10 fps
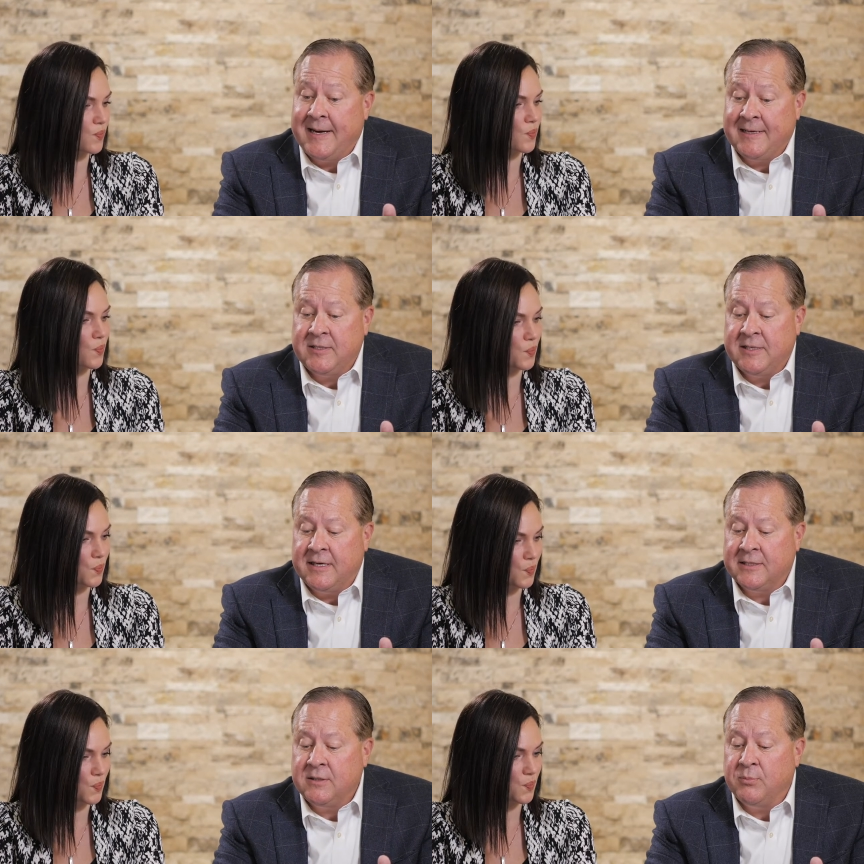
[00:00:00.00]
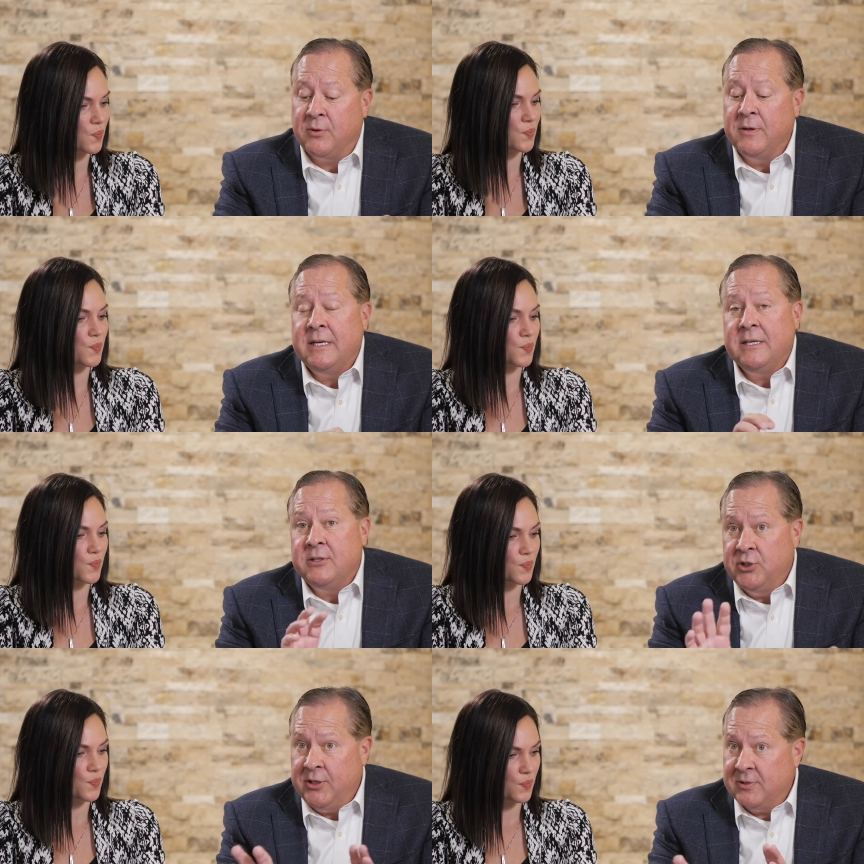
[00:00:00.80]
Speaker 1: tax deductible.
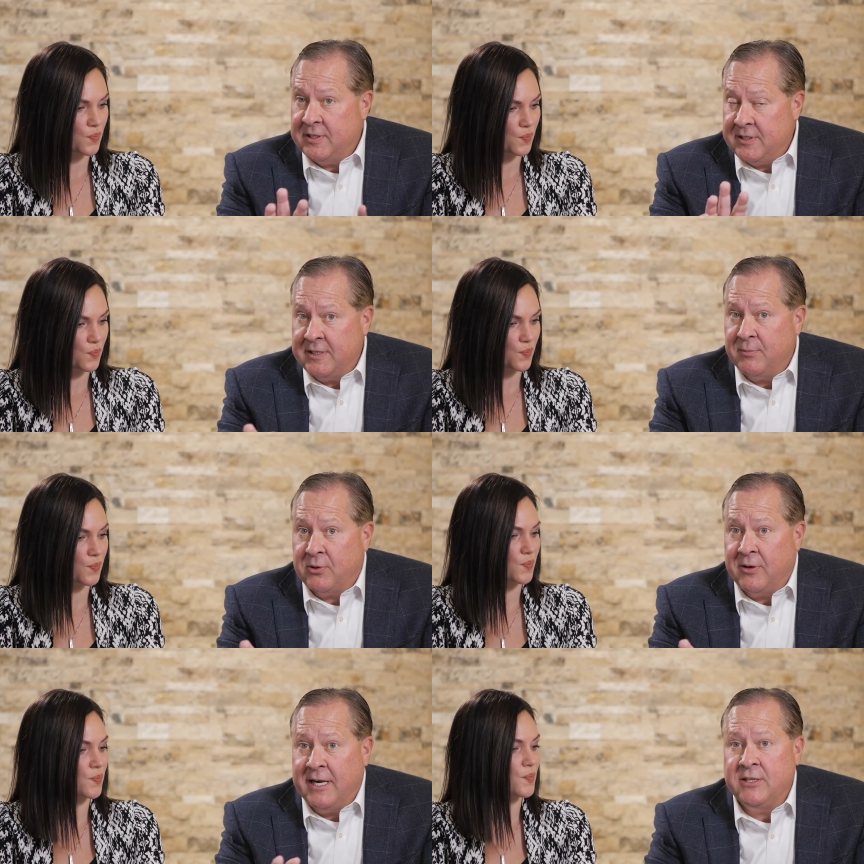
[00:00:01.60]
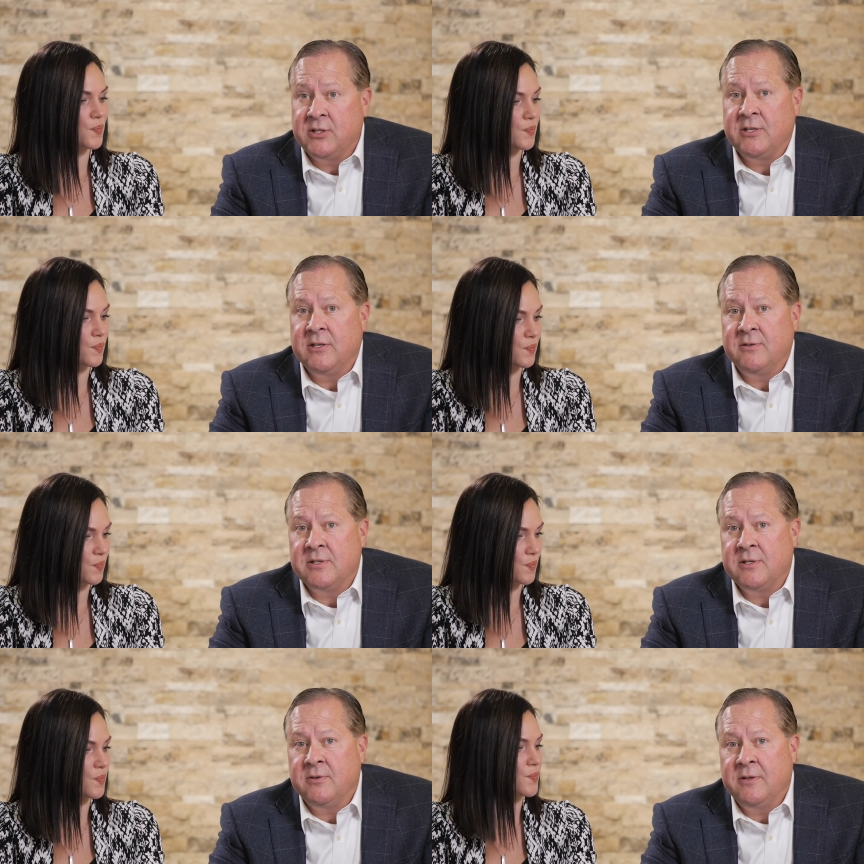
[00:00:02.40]
She was a similar age to
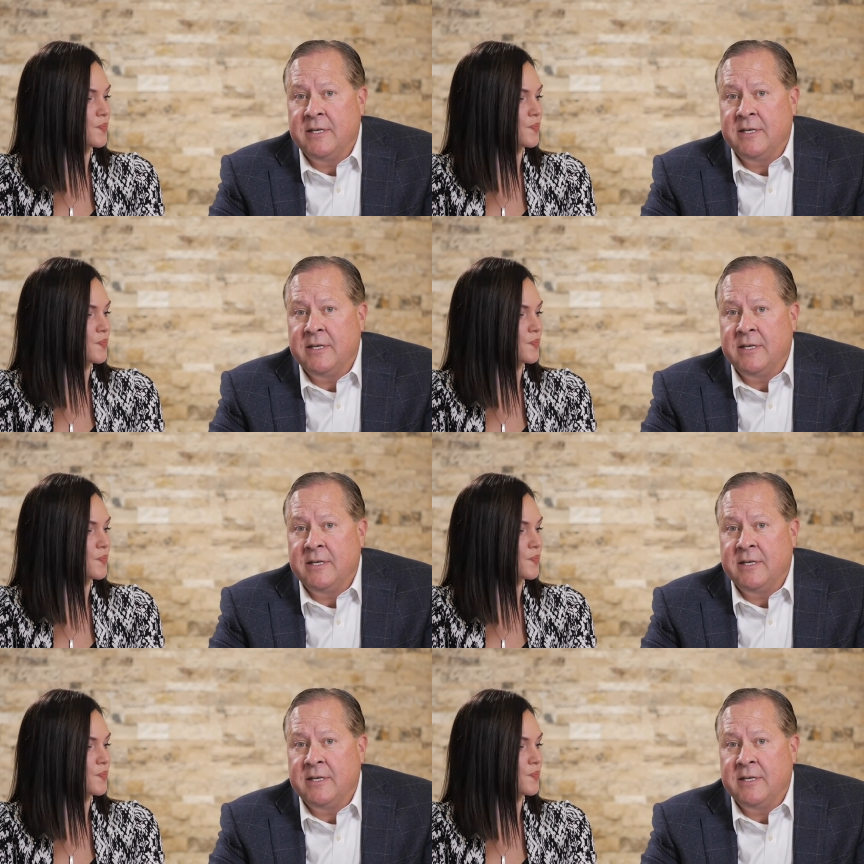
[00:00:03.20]
to